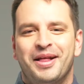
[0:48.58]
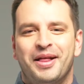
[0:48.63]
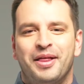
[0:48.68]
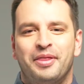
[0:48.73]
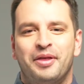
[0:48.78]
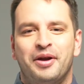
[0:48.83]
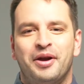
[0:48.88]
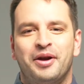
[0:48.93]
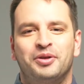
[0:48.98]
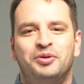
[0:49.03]

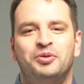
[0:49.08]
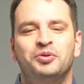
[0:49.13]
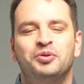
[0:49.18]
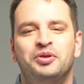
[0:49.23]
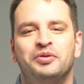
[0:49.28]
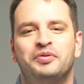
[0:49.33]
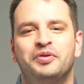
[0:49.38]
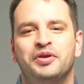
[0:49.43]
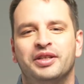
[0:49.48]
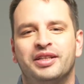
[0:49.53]
There are two
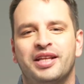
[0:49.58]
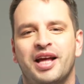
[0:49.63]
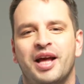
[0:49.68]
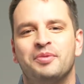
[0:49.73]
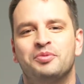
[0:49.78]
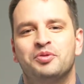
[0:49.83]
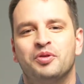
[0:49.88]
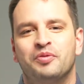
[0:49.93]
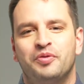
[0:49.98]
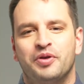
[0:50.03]
different
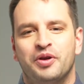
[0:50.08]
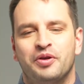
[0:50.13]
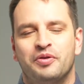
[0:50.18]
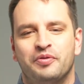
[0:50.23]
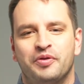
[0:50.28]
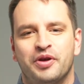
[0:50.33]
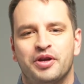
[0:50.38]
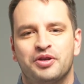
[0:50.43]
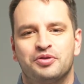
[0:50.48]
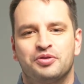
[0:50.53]
types of
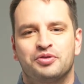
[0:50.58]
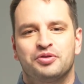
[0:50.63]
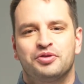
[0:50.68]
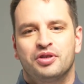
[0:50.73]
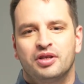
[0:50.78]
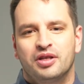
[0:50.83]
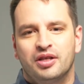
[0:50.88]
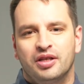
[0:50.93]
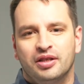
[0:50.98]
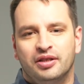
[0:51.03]
renovations,
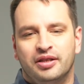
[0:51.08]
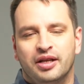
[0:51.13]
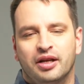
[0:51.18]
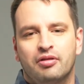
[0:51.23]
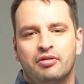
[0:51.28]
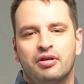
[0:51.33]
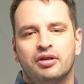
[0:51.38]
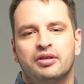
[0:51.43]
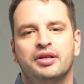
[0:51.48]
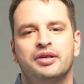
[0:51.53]

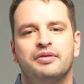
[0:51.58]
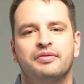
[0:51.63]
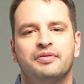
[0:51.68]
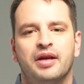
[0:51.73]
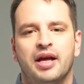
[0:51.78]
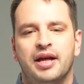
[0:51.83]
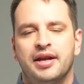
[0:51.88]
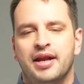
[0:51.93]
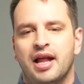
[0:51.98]
decorative and